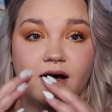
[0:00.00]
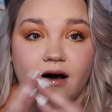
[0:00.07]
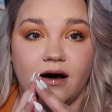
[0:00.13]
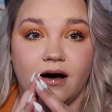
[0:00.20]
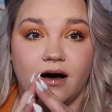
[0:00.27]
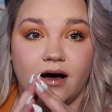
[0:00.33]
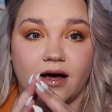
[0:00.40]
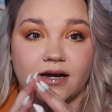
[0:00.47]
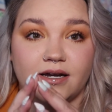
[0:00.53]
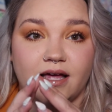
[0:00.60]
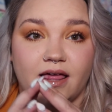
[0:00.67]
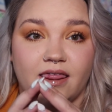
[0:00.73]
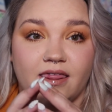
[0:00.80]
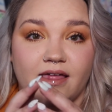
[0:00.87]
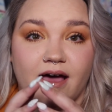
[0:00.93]
on
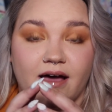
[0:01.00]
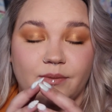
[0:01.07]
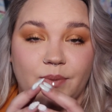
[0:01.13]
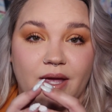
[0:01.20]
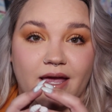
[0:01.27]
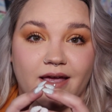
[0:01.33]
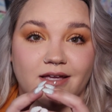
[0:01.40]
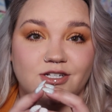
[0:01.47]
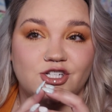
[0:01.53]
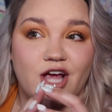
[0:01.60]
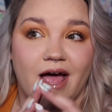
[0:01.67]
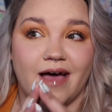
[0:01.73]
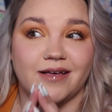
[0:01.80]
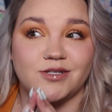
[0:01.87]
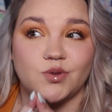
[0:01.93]
that page
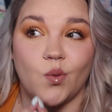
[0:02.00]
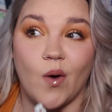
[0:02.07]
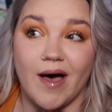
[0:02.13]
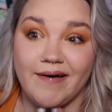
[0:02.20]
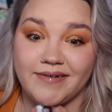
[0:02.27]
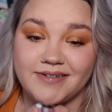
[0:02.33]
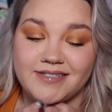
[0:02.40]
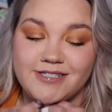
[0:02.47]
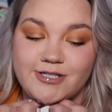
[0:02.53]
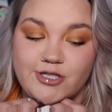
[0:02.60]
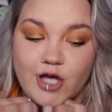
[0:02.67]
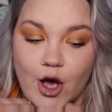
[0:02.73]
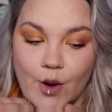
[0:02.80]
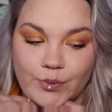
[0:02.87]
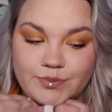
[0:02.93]
as well.
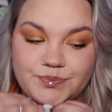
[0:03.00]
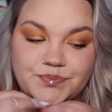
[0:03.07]
So